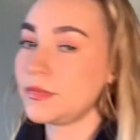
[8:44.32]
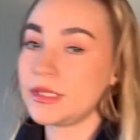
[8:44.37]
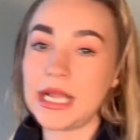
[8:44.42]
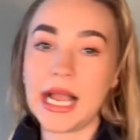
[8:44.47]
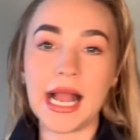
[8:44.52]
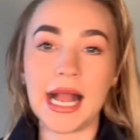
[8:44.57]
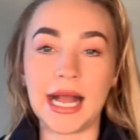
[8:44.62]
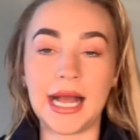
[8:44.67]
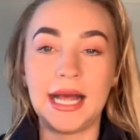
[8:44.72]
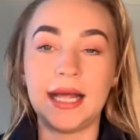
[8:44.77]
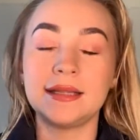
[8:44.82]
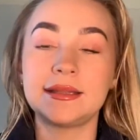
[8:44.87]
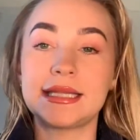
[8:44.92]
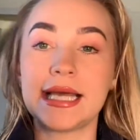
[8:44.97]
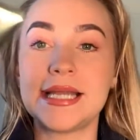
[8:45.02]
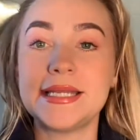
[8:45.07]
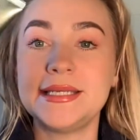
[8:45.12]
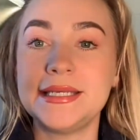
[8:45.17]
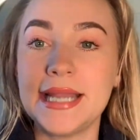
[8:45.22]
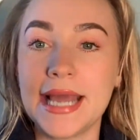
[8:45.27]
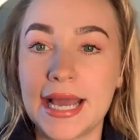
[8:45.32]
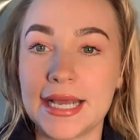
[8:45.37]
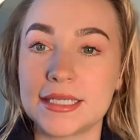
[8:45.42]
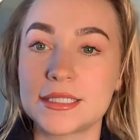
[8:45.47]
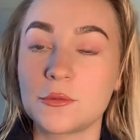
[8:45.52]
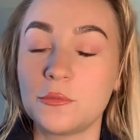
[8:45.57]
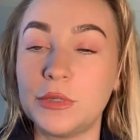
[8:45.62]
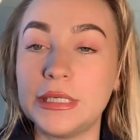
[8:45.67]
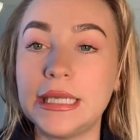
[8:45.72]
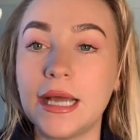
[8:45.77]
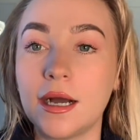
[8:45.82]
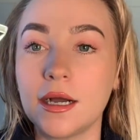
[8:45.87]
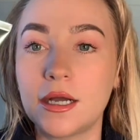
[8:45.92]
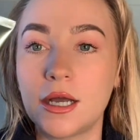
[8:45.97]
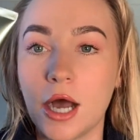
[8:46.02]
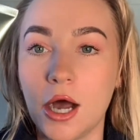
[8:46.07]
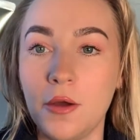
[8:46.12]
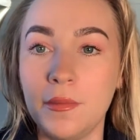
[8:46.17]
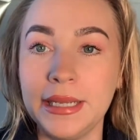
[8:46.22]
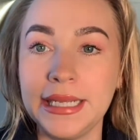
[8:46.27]
And then next, we are
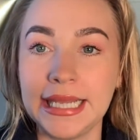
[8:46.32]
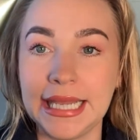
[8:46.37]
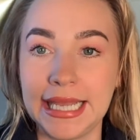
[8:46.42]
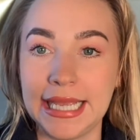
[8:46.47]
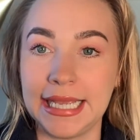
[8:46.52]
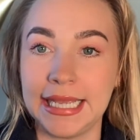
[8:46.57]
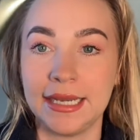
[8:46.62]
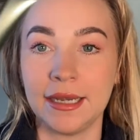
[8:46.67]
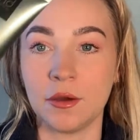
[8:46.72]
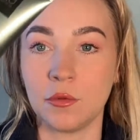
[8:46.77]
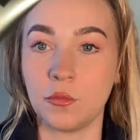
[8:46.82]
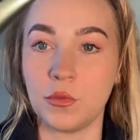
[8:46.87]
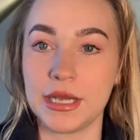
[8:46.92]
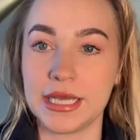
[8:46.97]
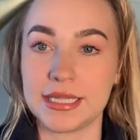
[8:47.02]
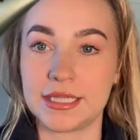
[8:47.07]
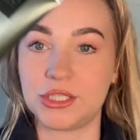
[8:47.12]
going in with